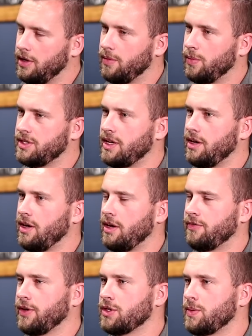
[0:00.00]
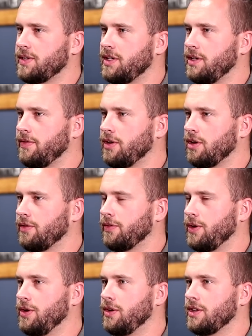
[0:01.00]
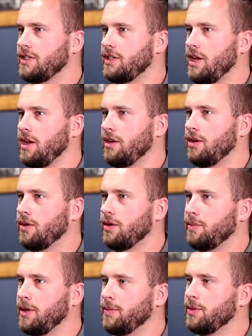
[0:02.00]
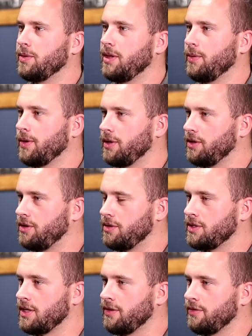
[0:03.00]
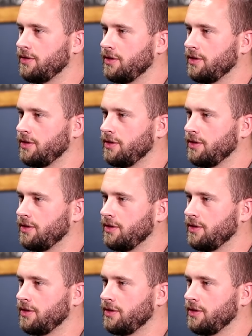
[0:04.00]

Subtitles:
Was it difficult for you to say no to people when they wanted to do stuff?